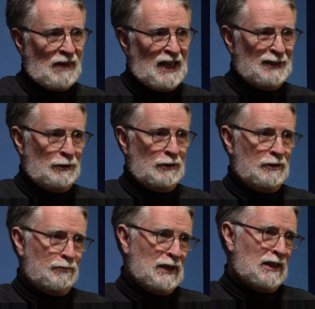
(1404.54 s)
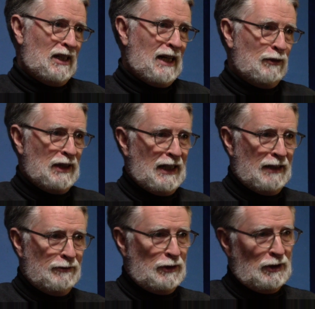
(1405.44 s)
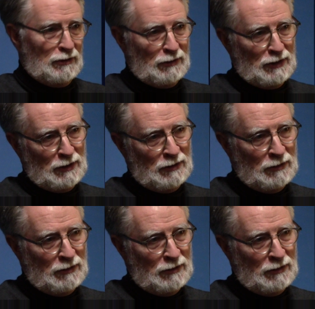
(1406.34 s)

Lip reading: I shouldn't have been allowed to have children.